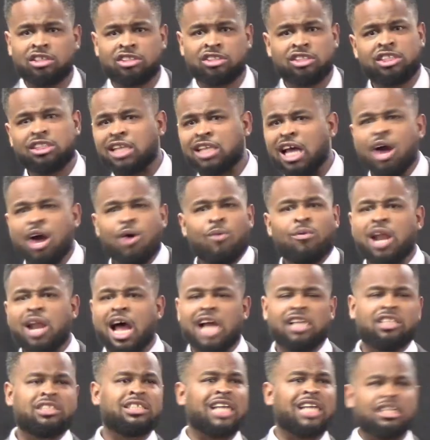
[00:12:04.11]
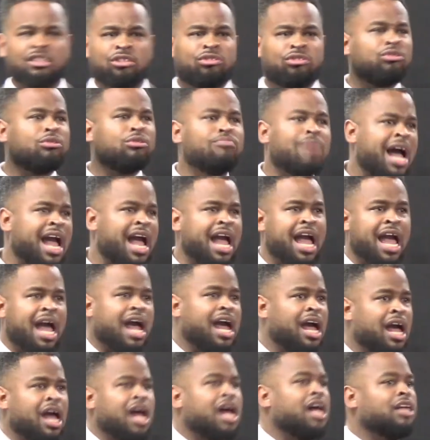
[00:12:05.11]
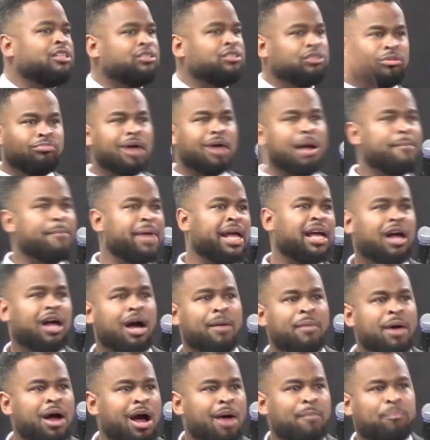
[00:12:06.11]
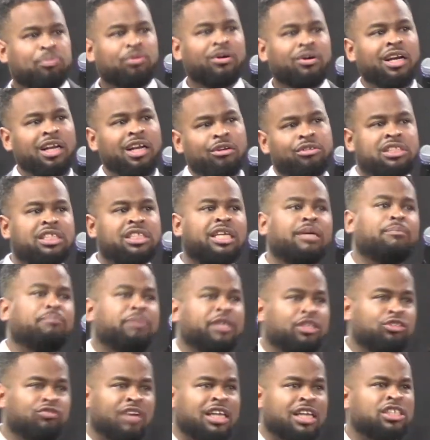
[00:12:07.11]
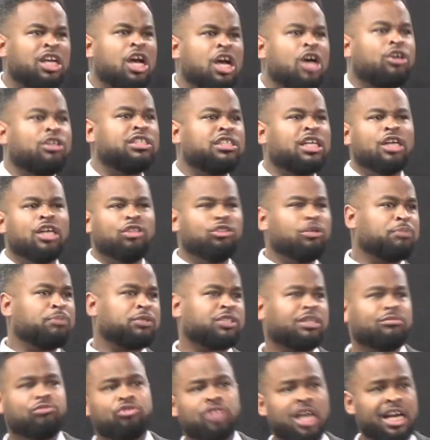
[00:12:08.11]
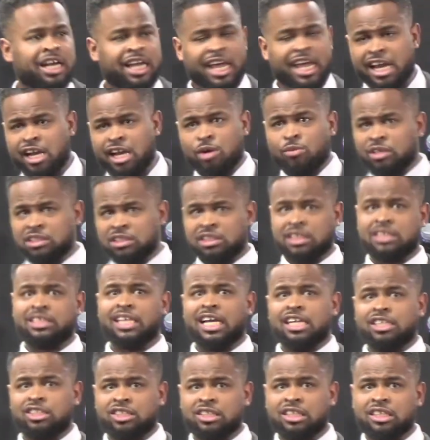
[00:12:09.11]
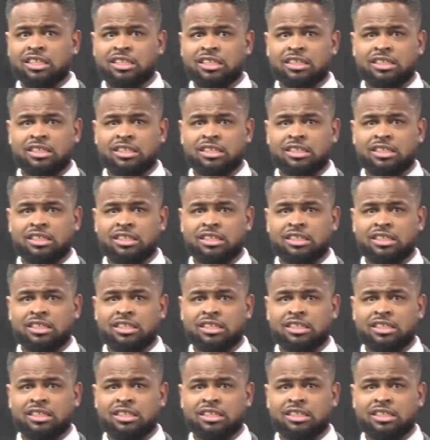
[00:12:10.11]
She's like, well, I just like to do my hair and do my makeup and put a little skimpy dress, not because I'm trying to get anyone's attention,